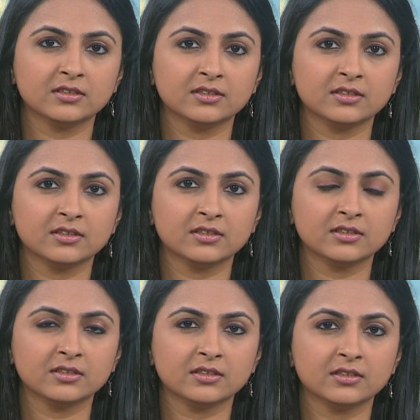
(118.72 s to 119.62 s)

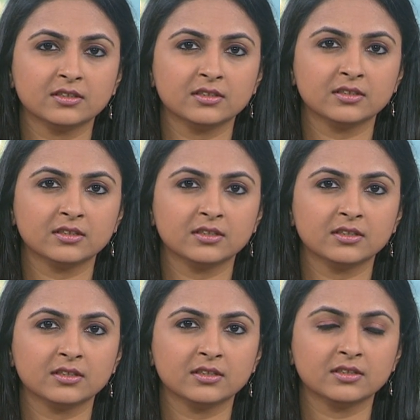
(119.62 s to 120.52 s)

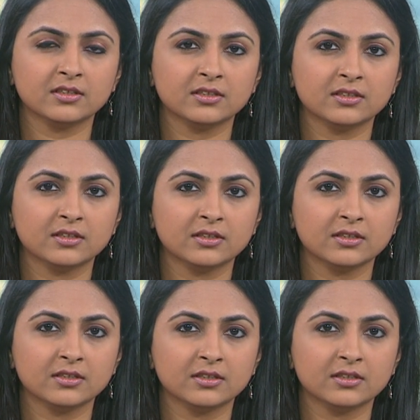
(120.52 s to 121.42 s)

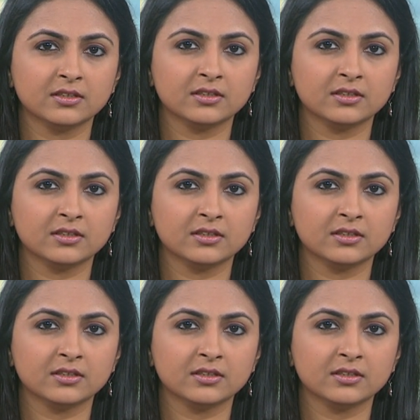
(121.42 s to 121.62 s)
The person shown says nothing.